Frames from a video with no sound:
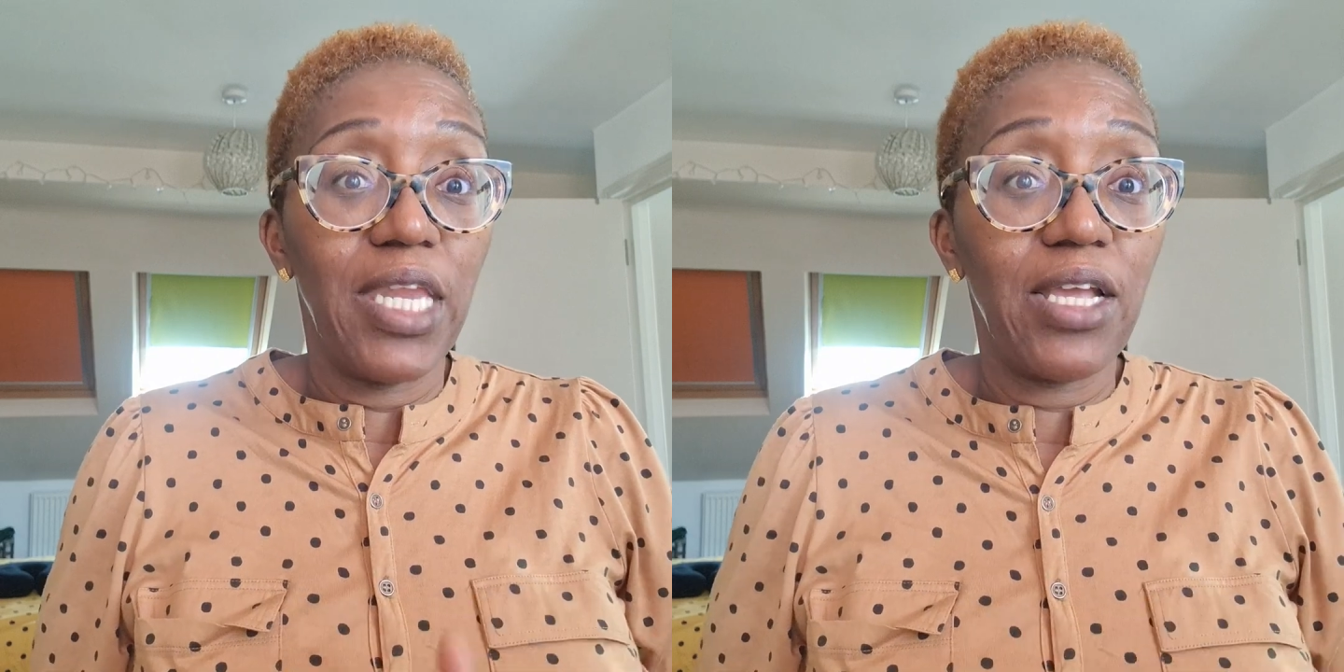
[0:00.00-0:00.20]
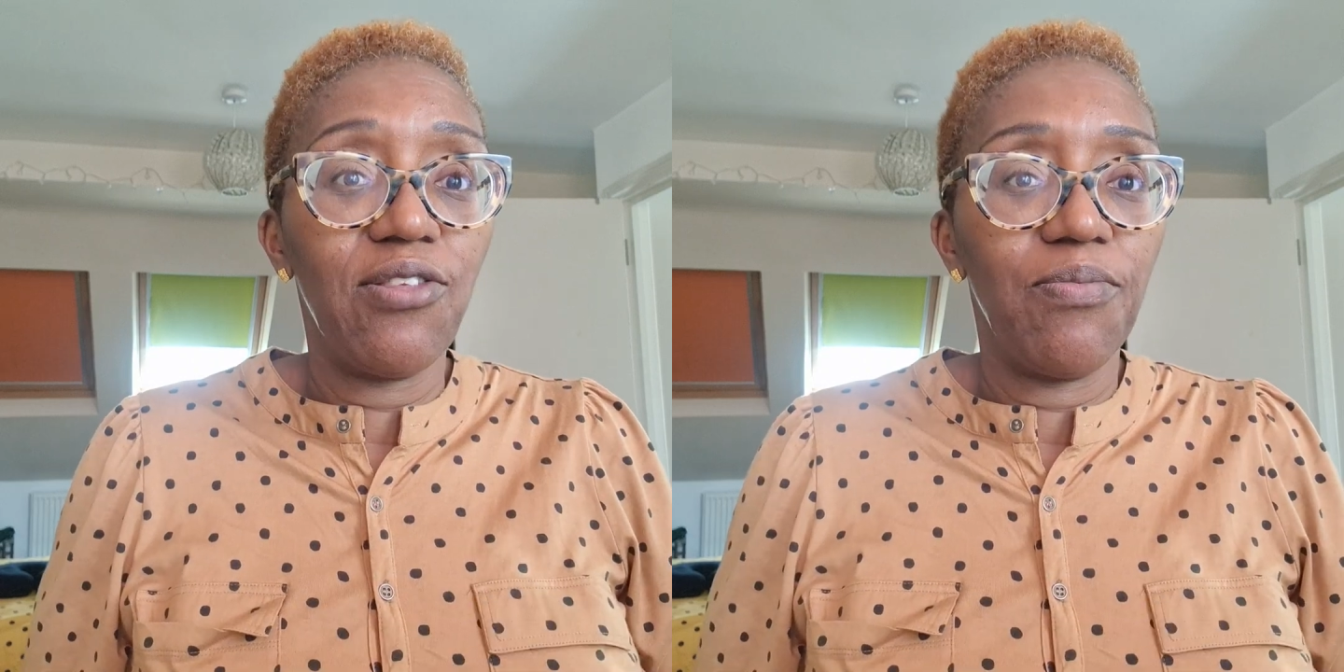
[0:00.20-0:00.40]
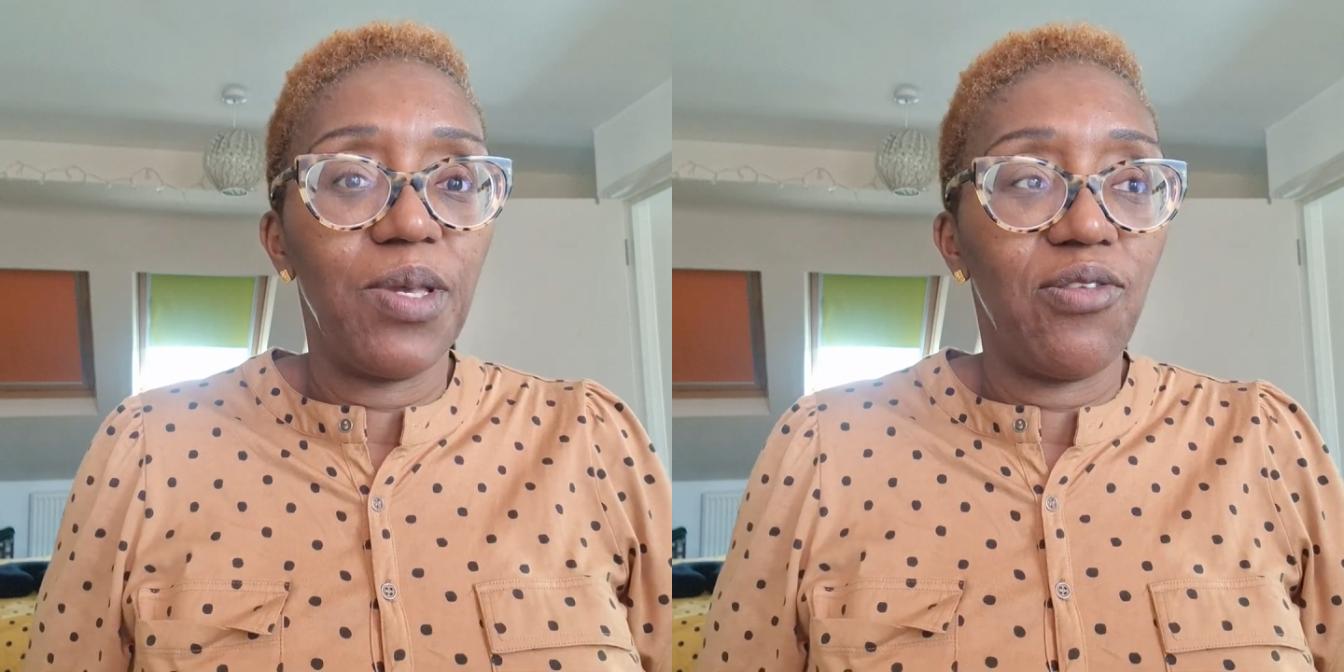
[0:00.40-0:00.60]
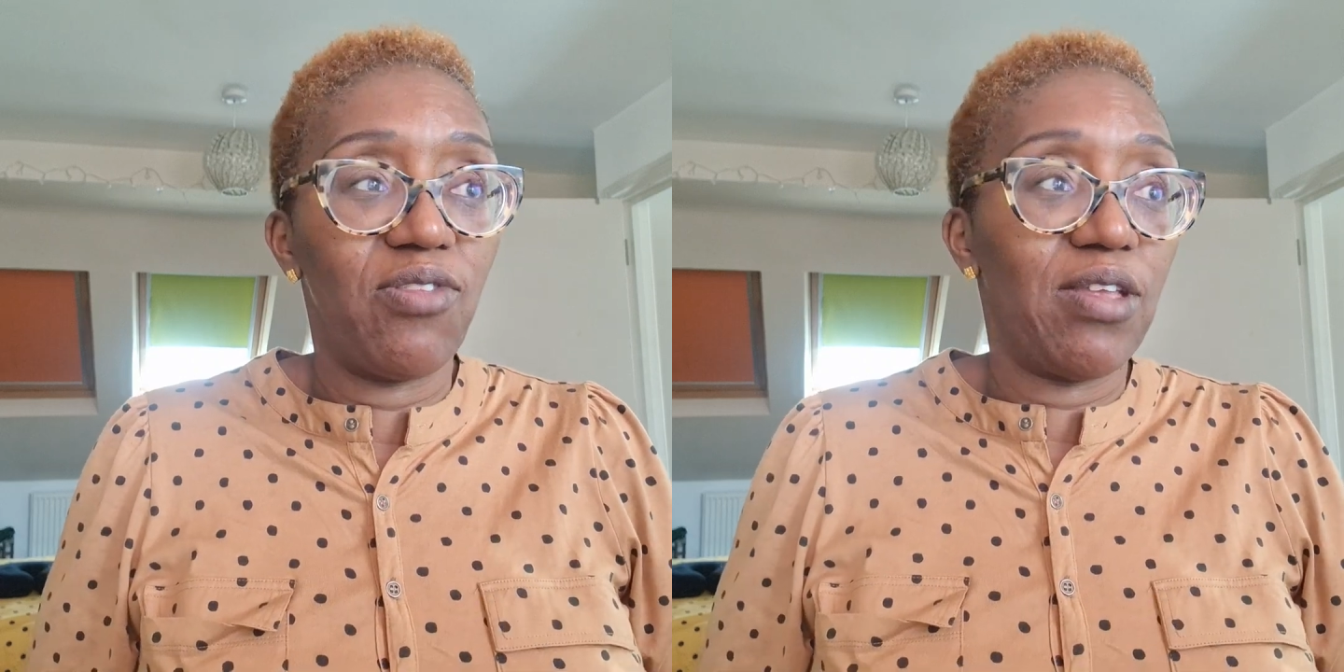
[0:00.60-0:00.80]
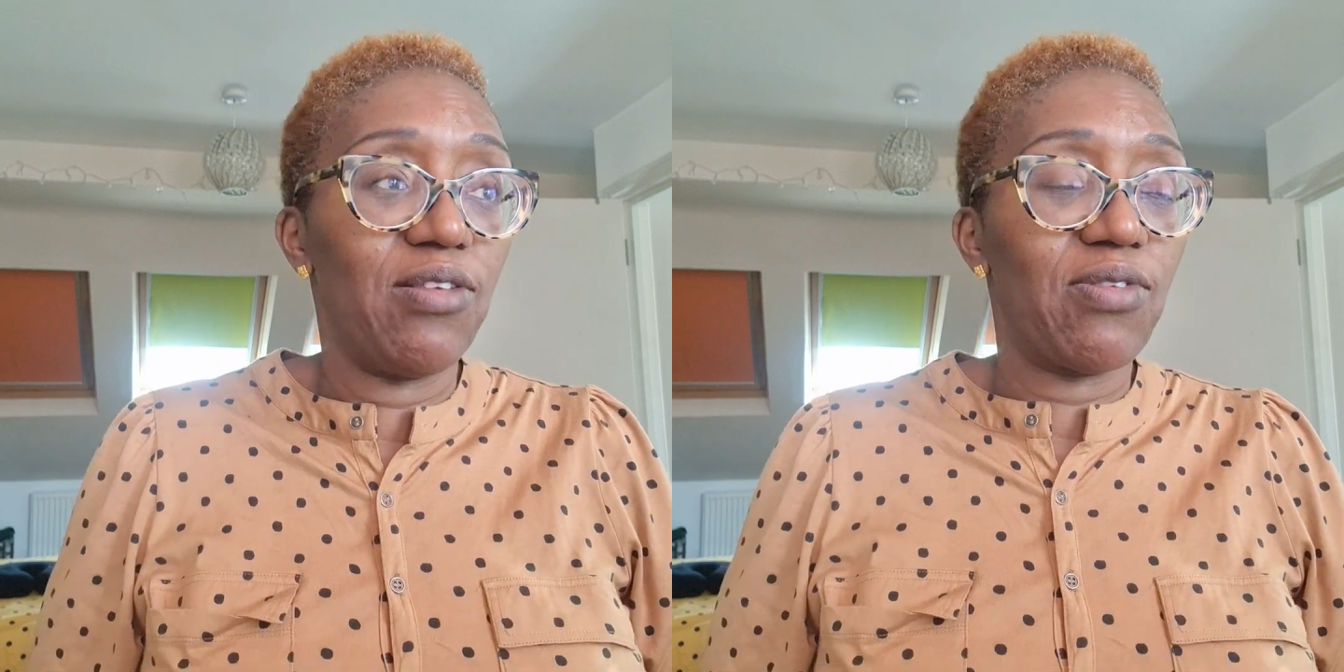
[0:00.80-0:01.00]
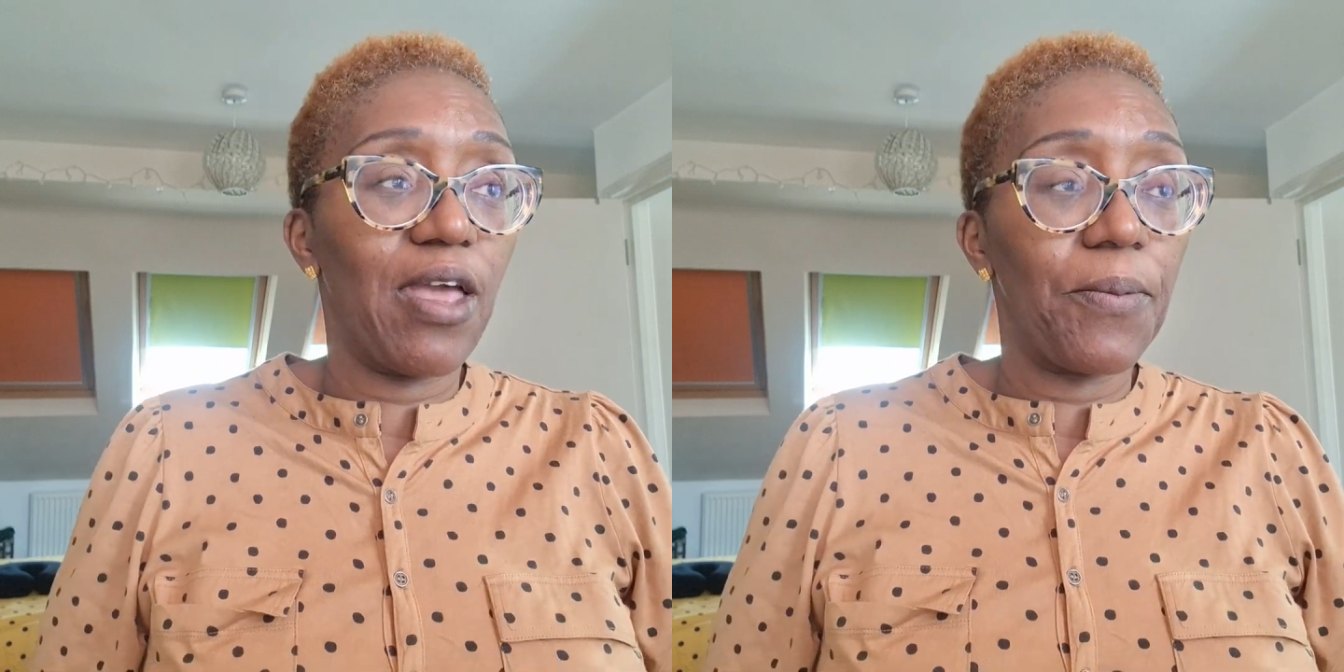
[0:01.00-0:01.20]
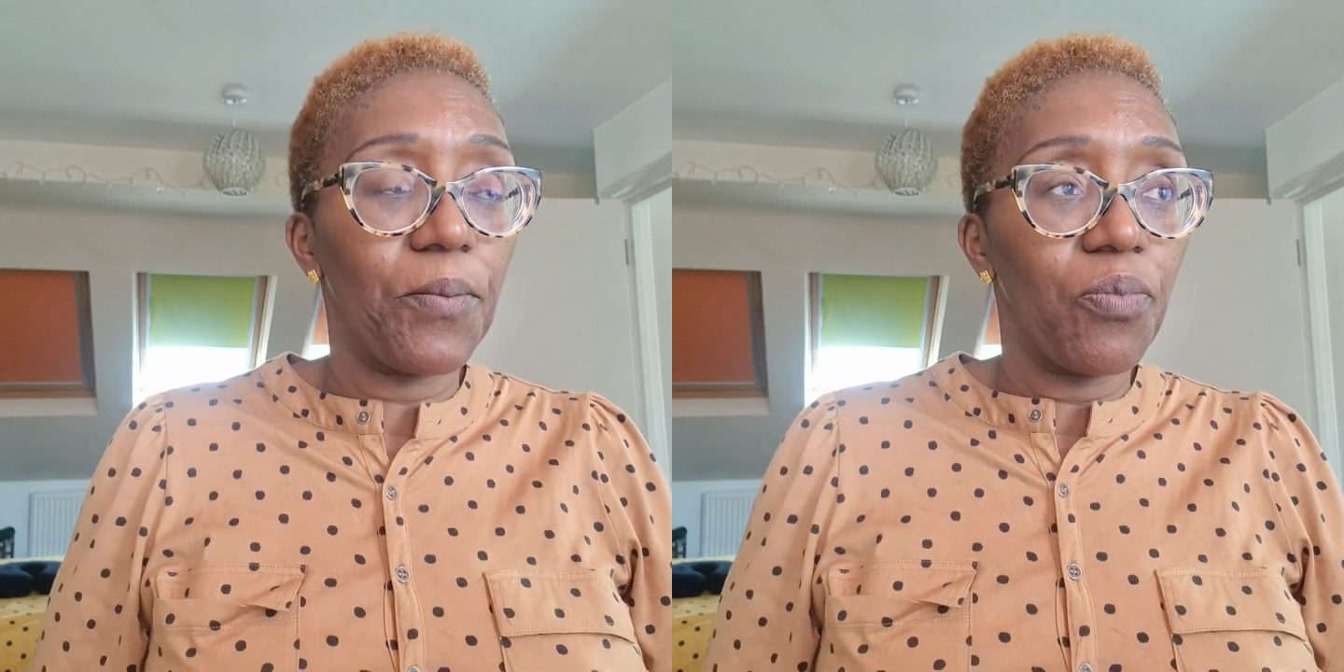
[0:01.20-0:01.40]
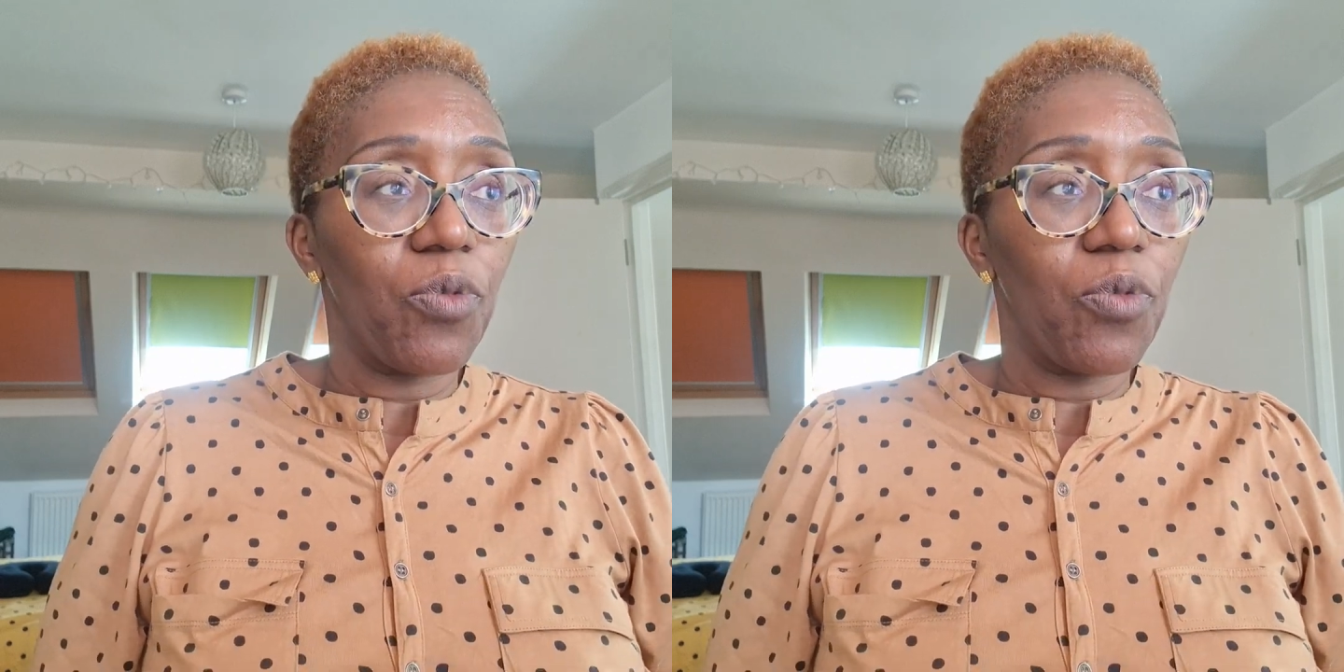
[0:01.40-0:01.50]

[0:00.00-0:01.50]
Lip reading: negative mindset is that